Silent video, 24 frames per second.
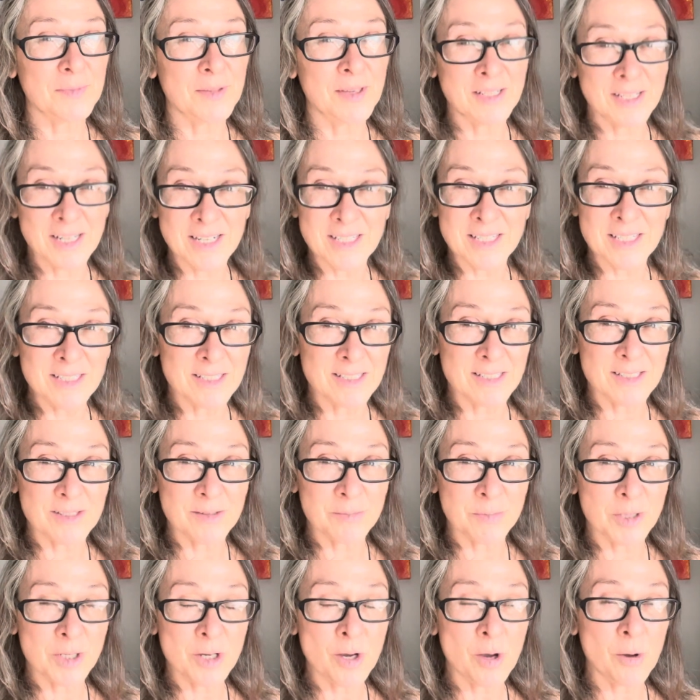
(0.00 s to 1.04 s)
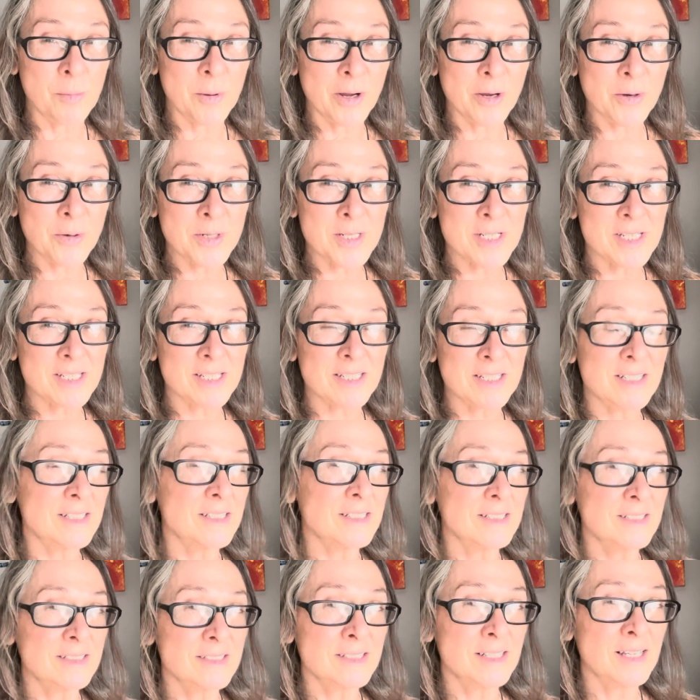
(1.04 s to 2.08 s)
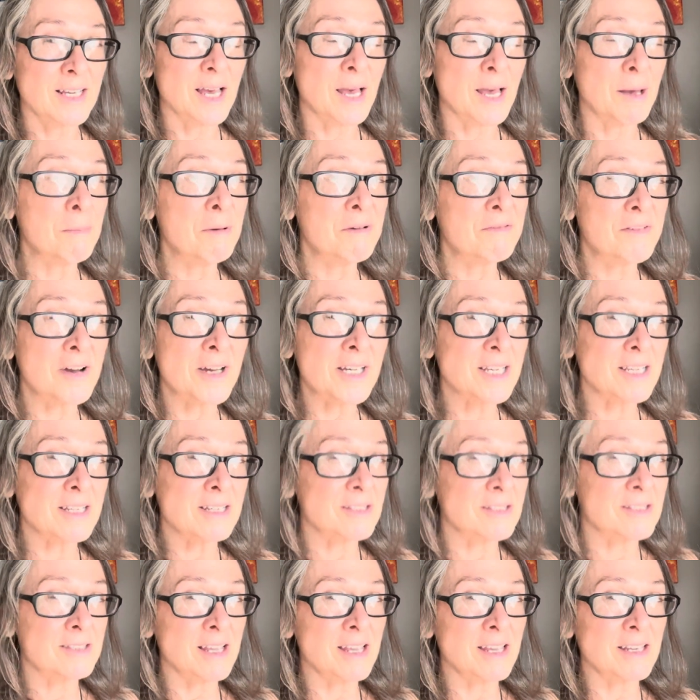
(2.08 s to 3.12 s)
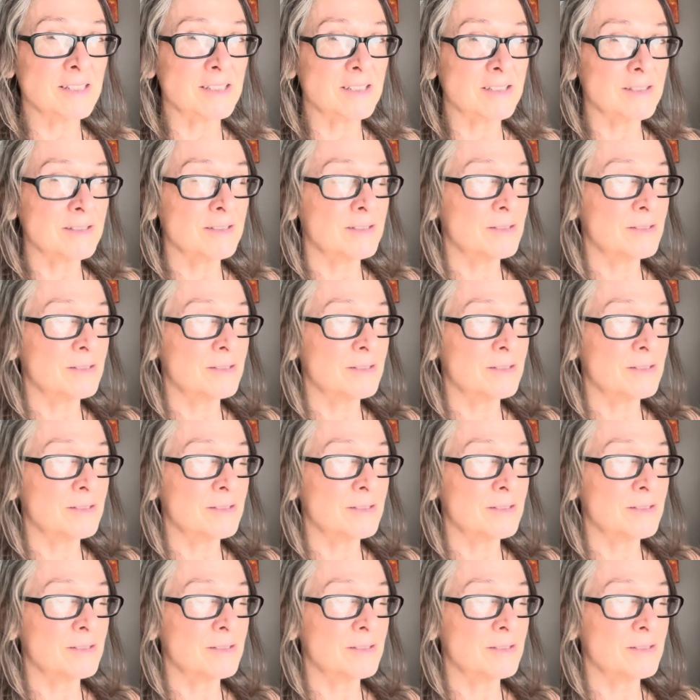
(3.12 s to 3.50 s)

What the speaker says: And I didn't, we co-parented. I'm a fucking saint.